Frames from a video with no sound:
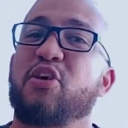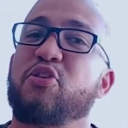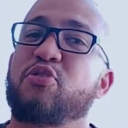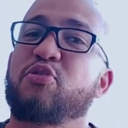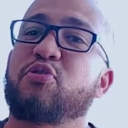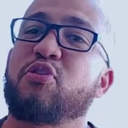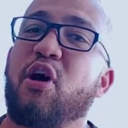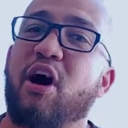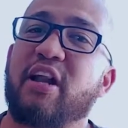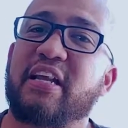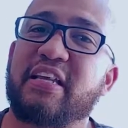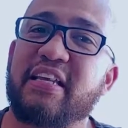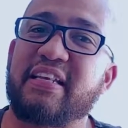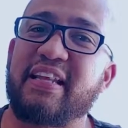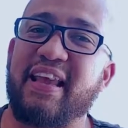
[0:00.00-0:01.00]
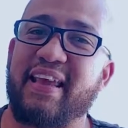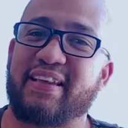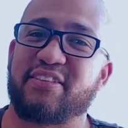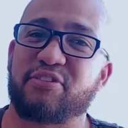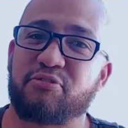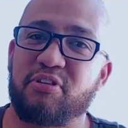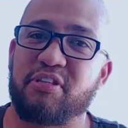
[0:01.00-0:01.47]
you gotta get
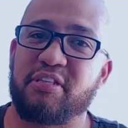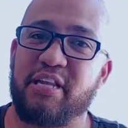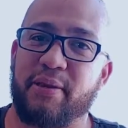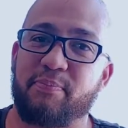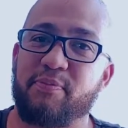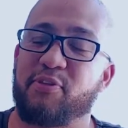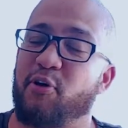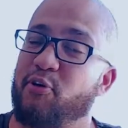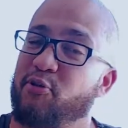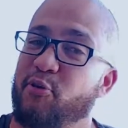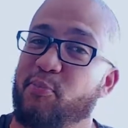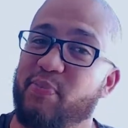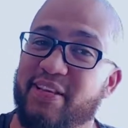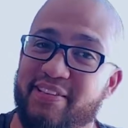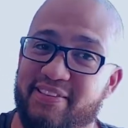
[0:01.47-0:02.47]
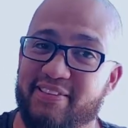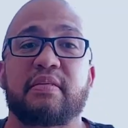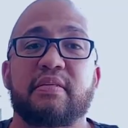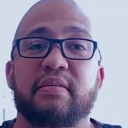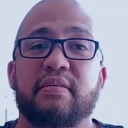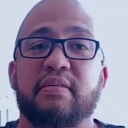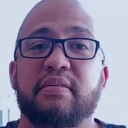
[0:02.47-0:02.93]
extra depth on your bits.
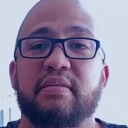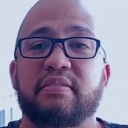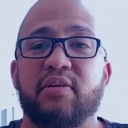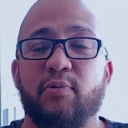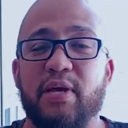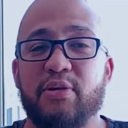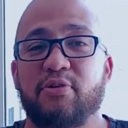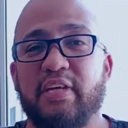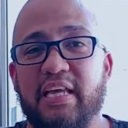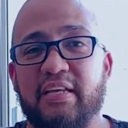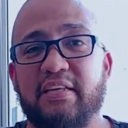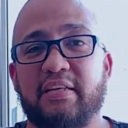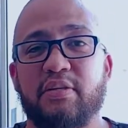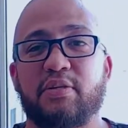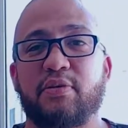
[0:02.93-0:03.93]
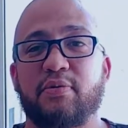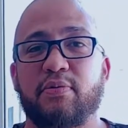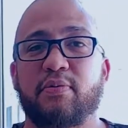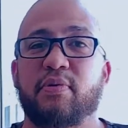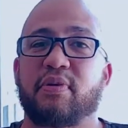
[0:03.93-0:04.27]
So when you're getting into